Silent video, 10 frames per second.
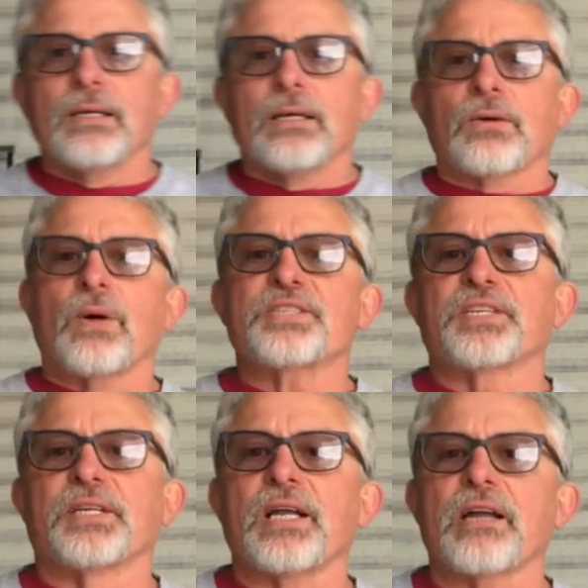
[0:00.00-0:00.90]
A
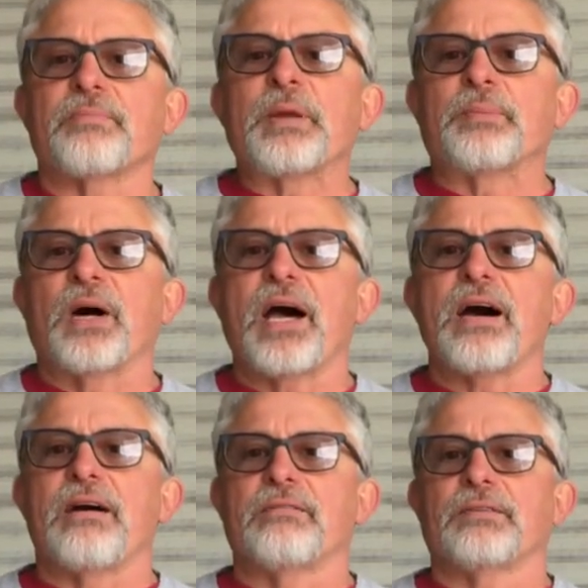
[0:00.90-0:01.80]
question a lot of people
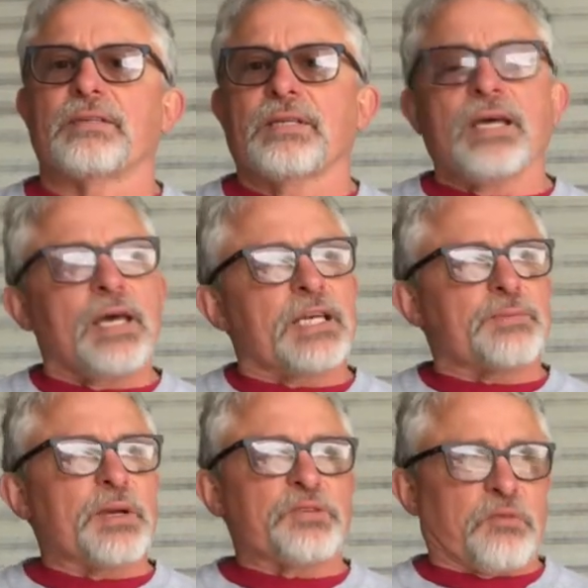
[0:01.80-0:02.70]
have,
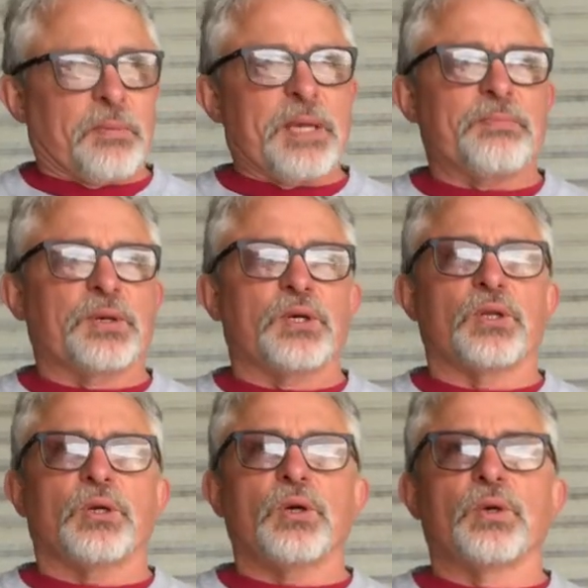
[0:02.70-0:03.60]
especially for people
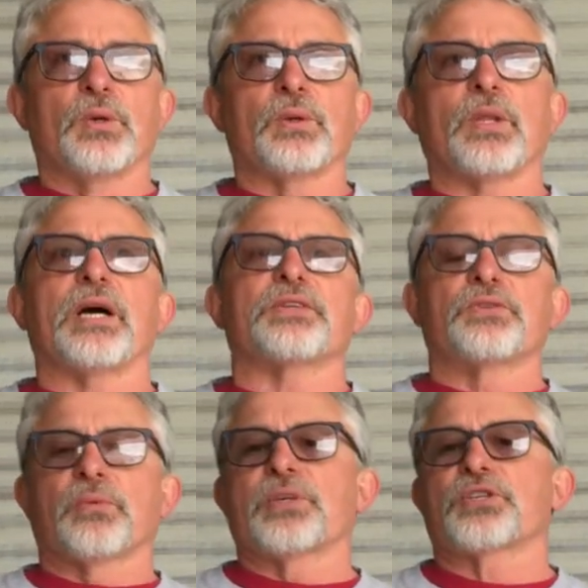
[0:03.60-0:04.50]
who like
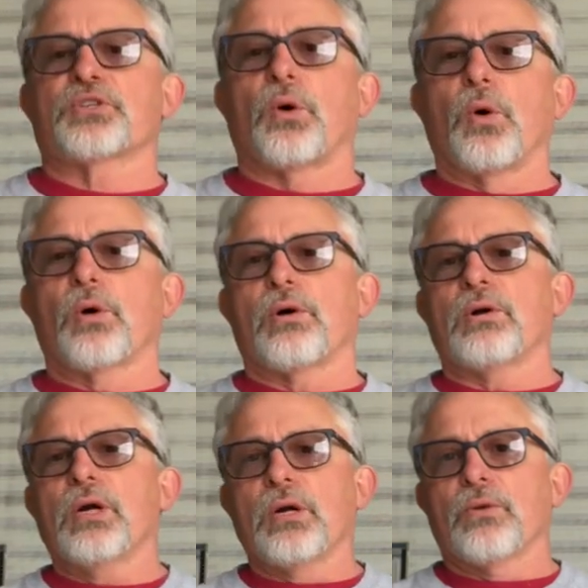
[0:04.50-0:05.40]
to
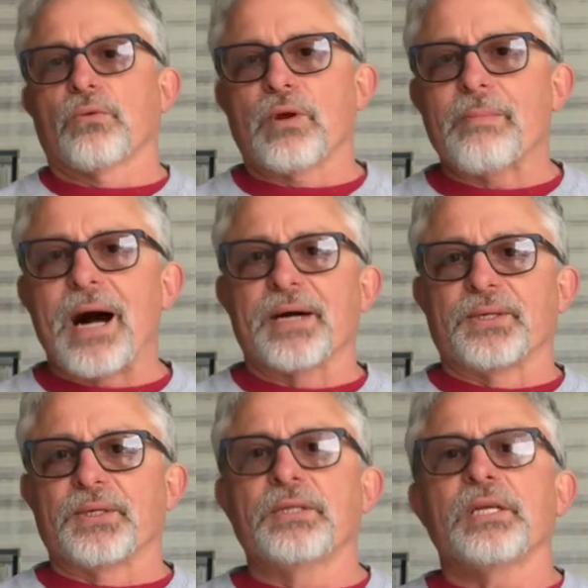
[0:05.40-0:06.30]
restore,
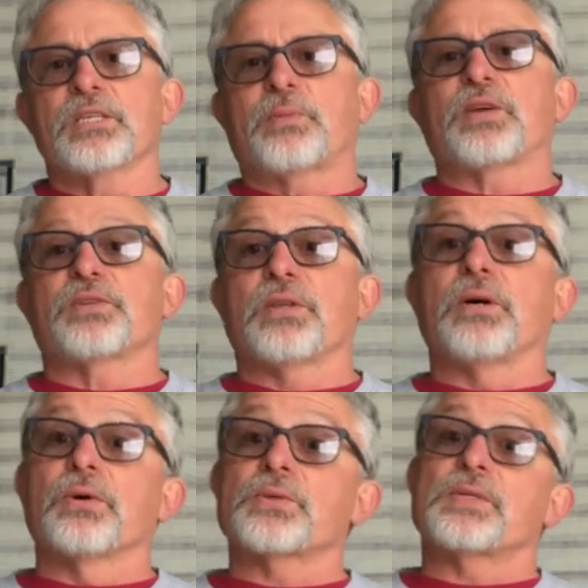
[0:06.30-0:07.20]
remodel, especially
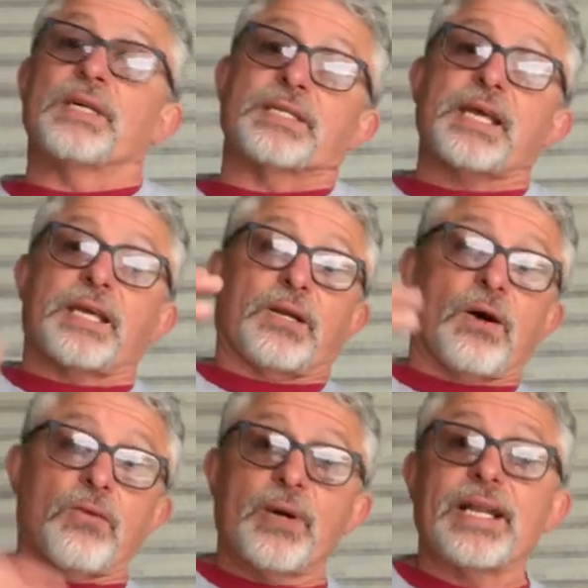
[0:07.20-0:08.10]
those that take it
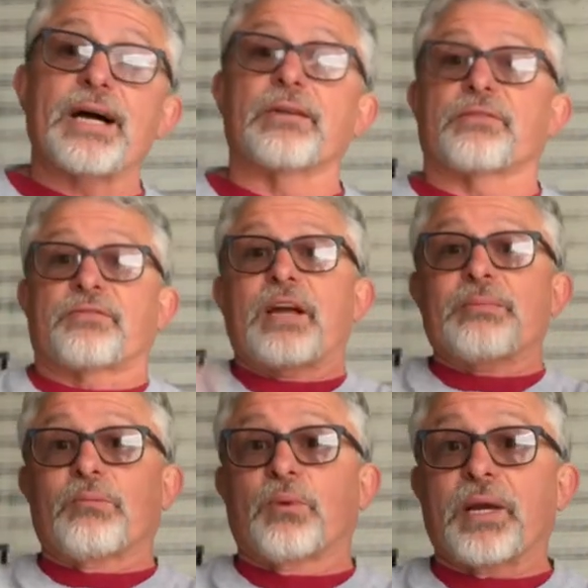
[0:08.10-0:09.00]
all the way down to the frame
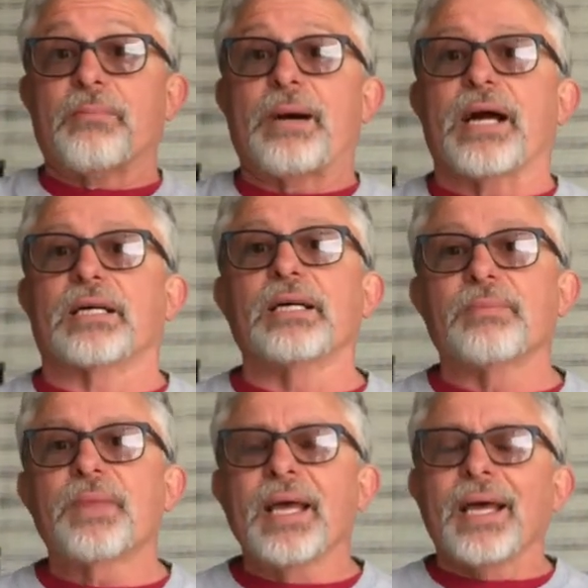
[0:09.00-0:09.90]
and bring it back
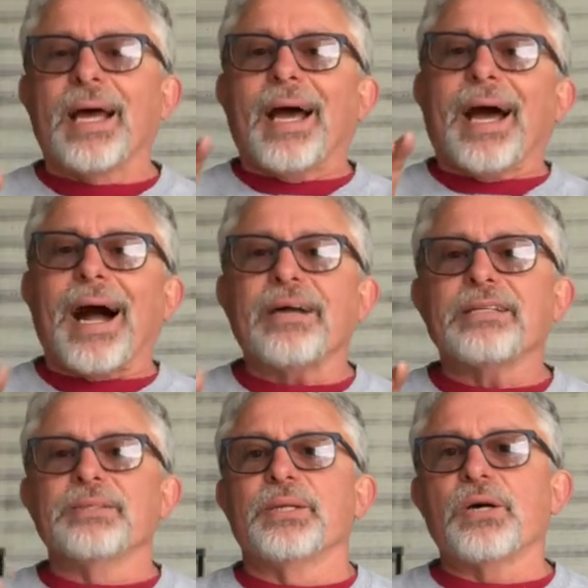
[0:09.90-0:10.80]
up, how do
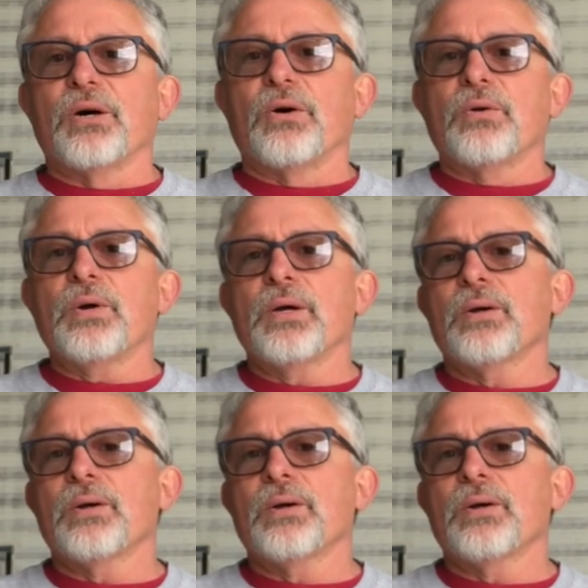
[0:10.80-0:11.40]
you know